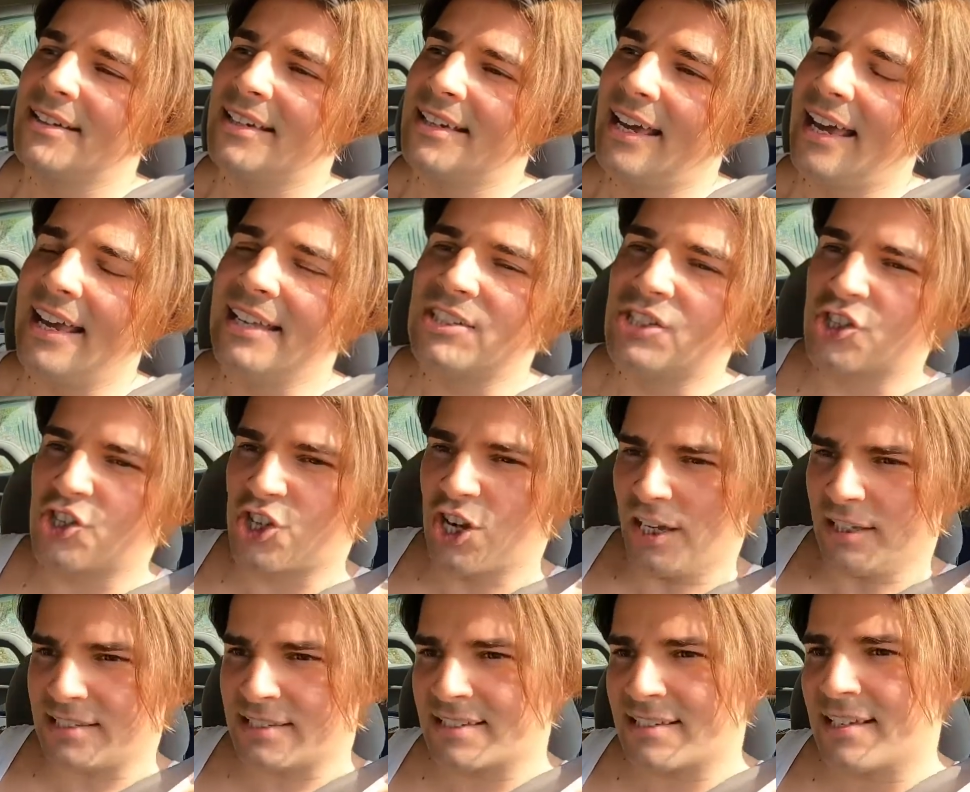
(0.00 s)
It's
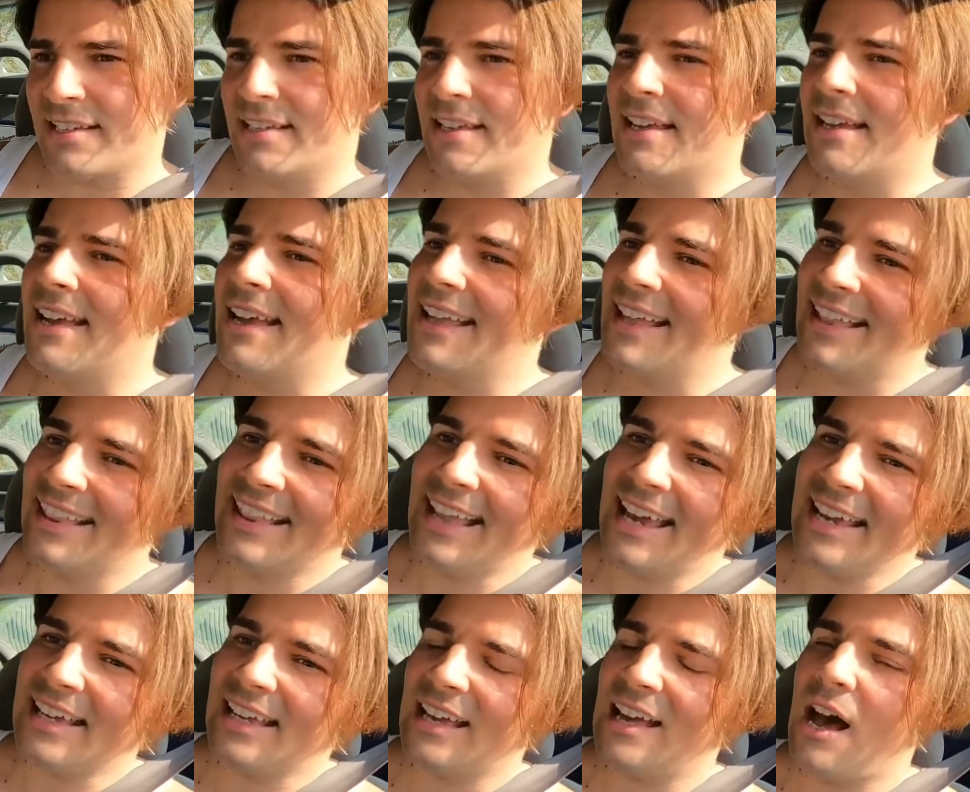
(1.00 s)
just
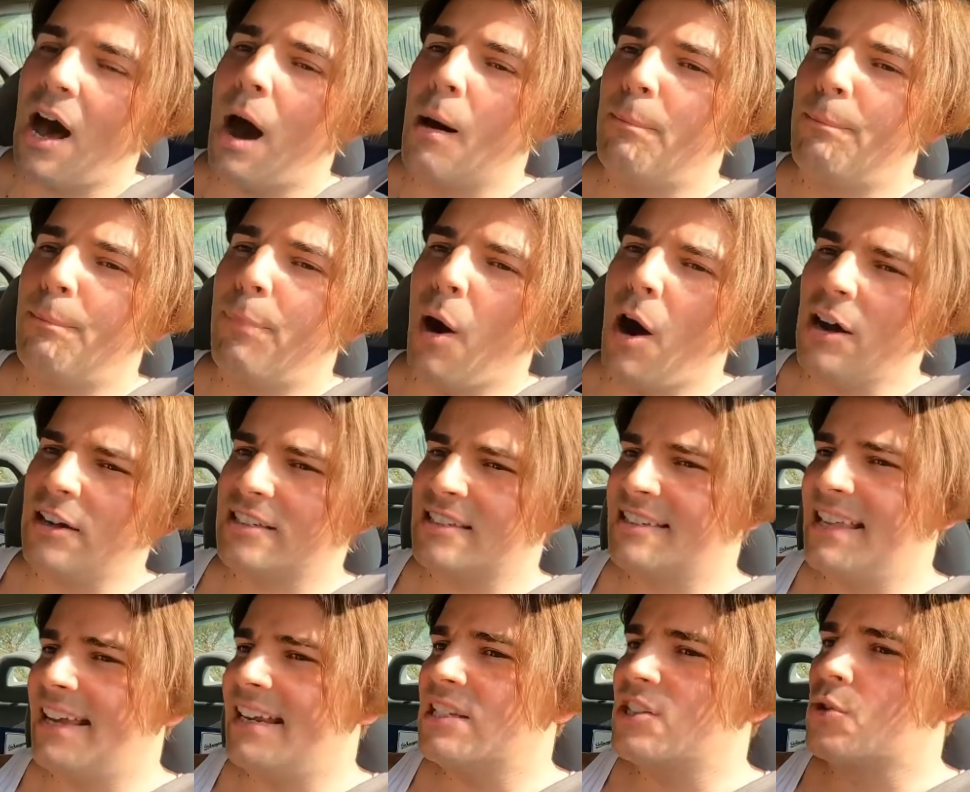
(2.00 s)
like a box
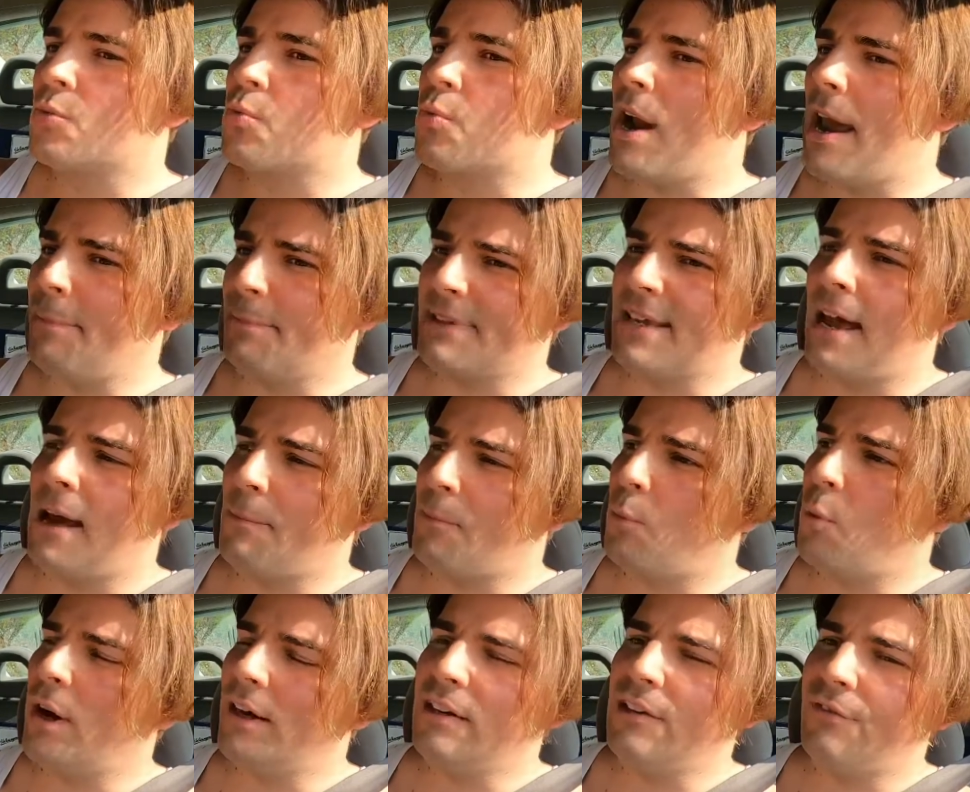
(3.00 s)
that it's wrapped up
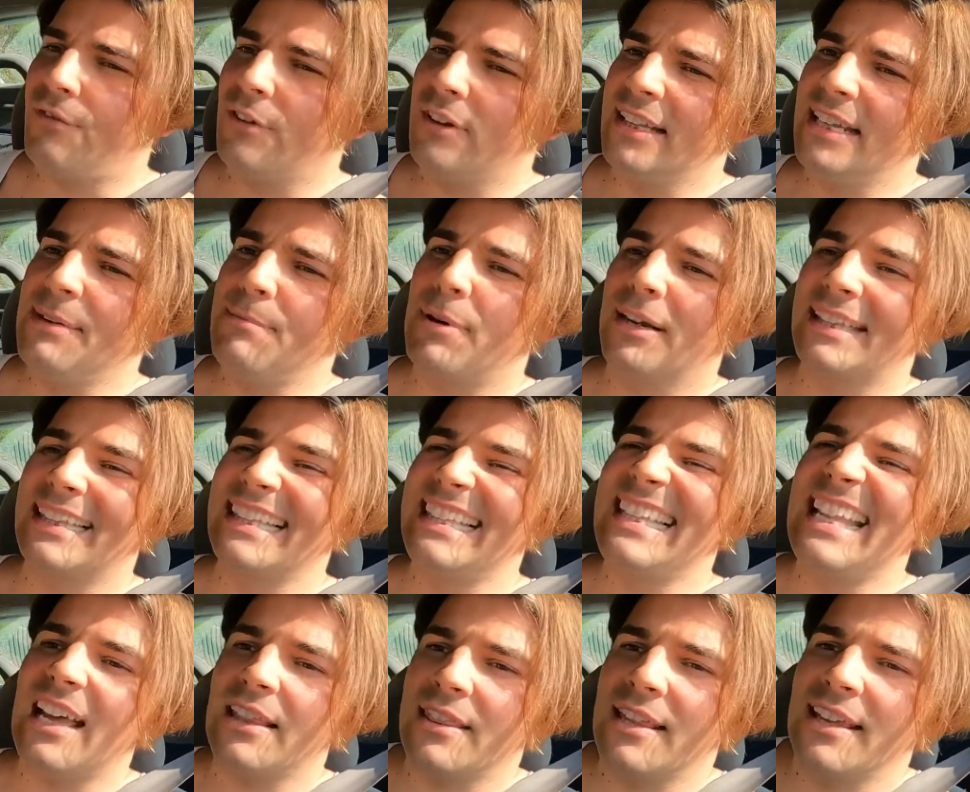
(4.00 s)
wonderfully, but
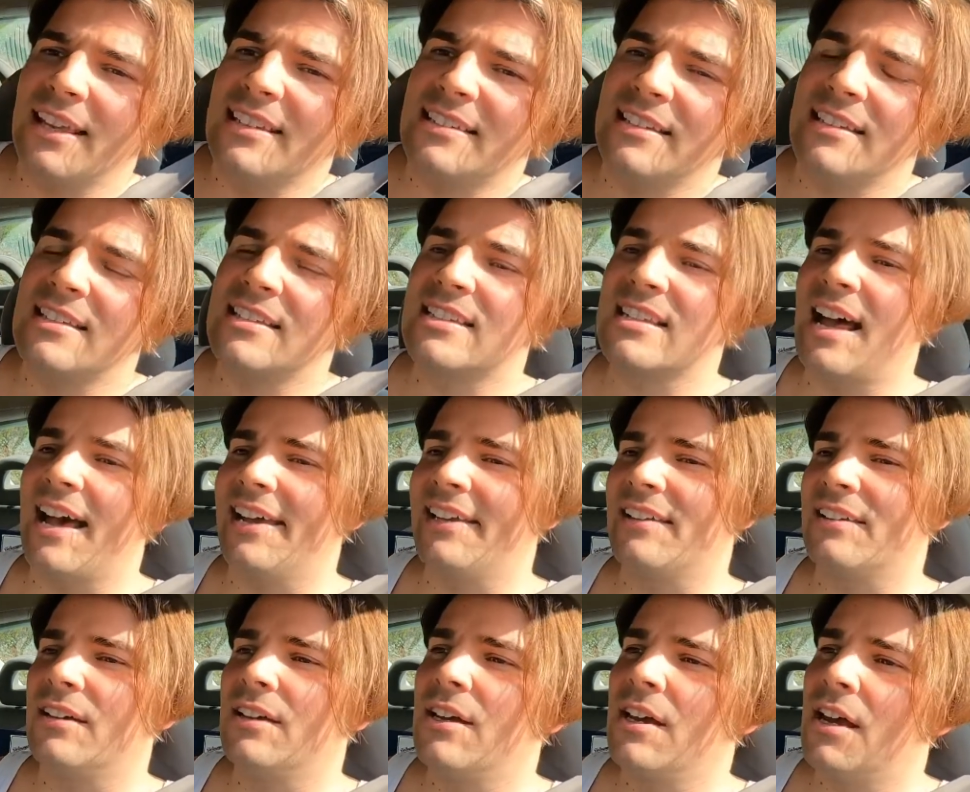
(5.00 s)
nothing is
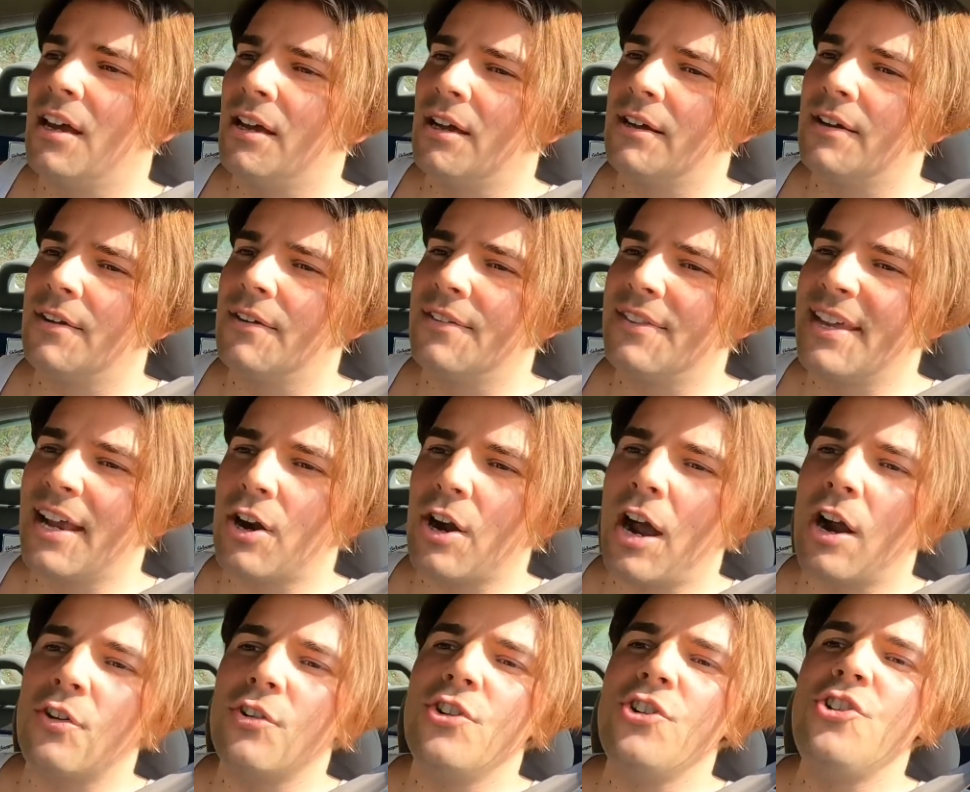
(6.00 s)
inside. There
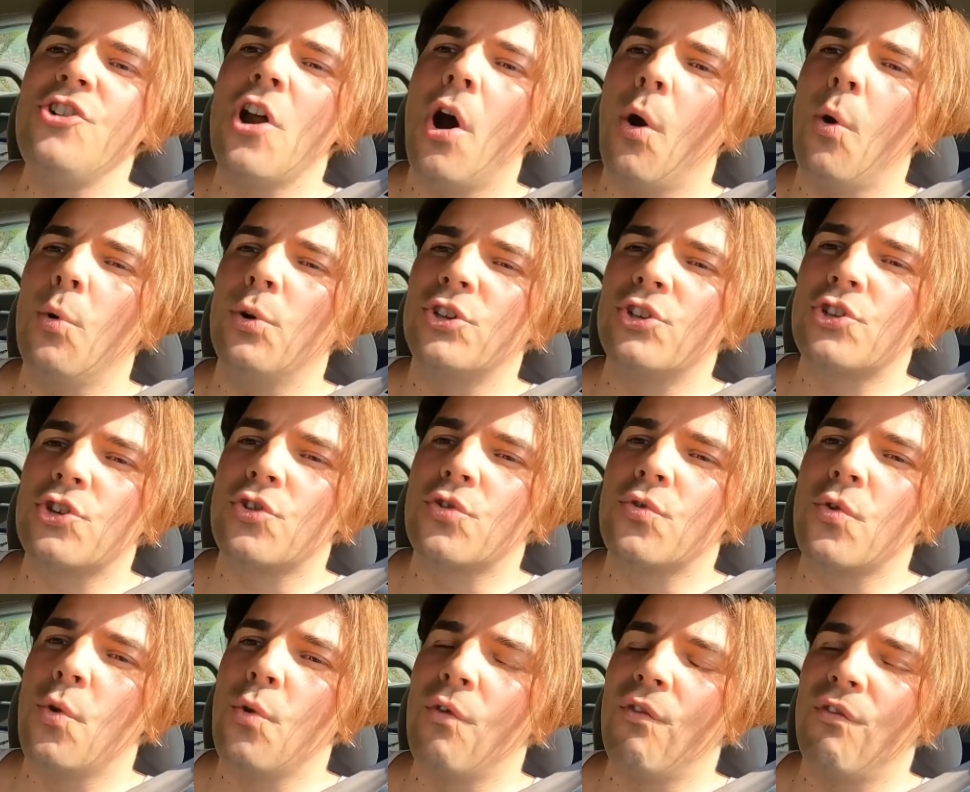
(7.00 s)
are no
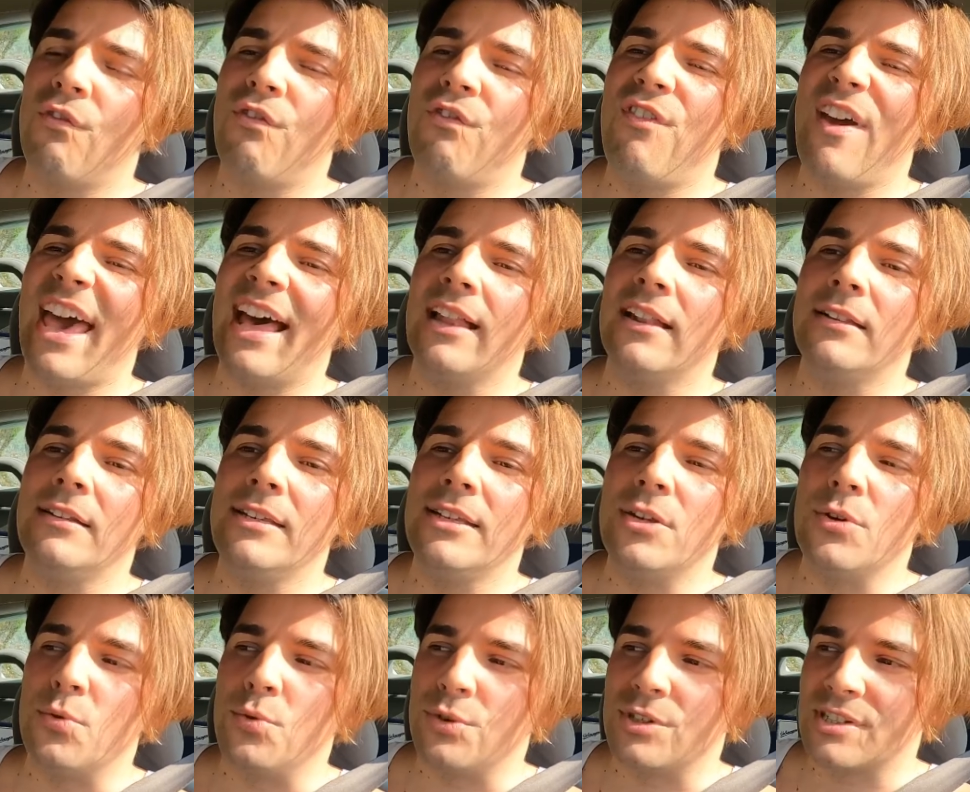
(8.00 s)
true
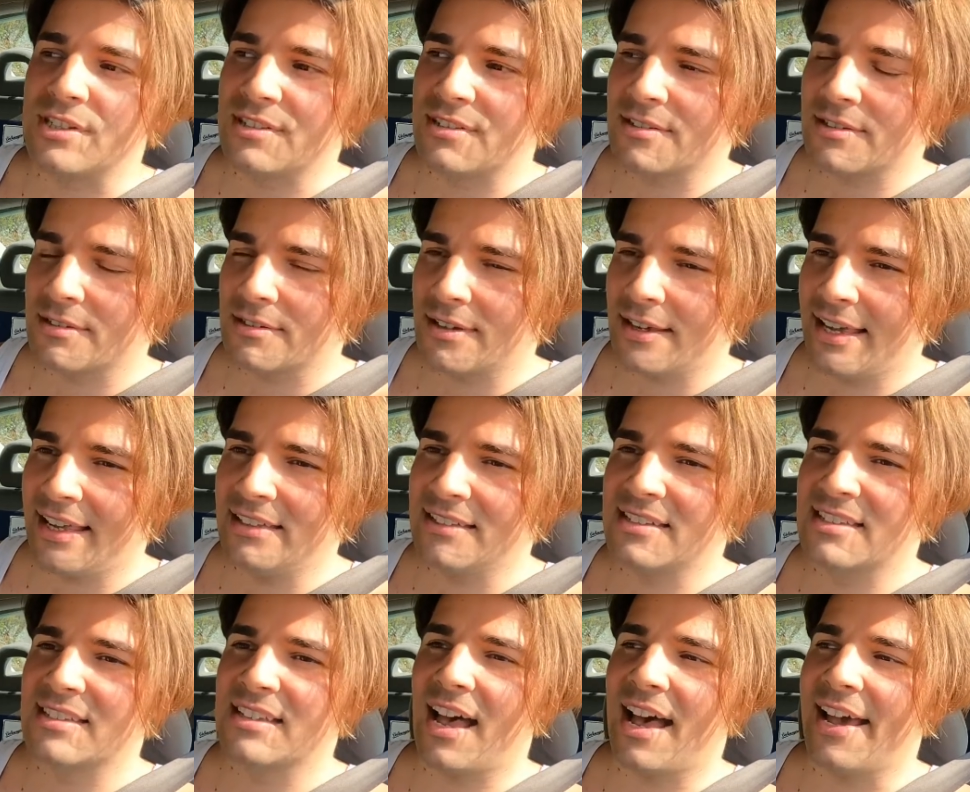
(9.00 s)
values
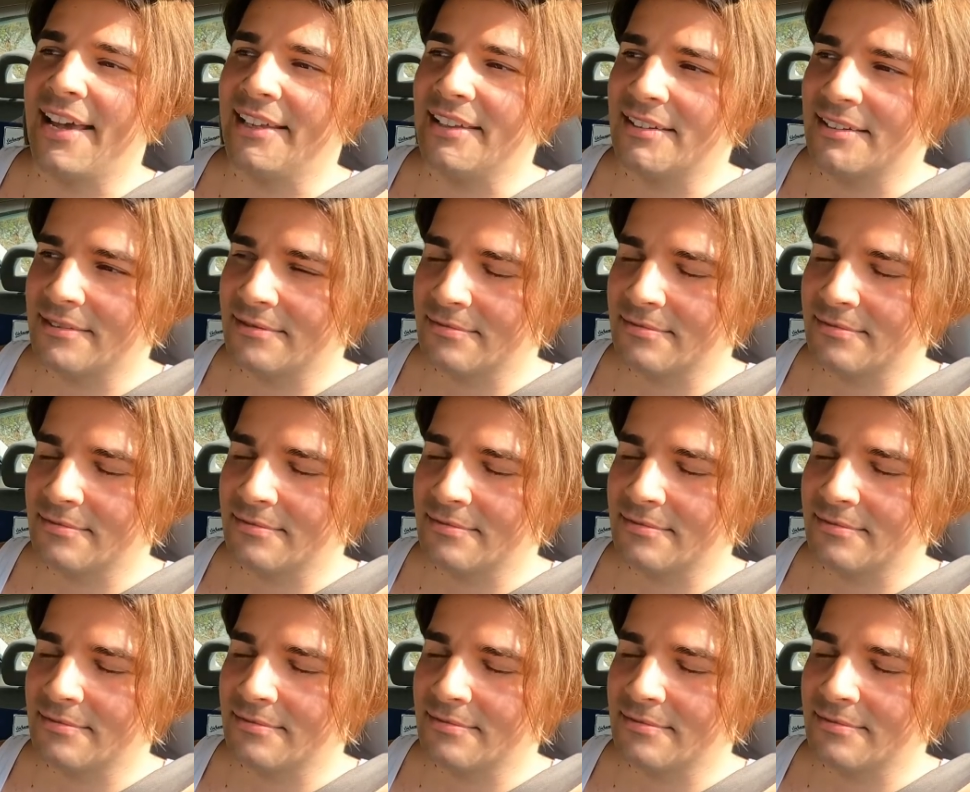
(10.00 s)
inside.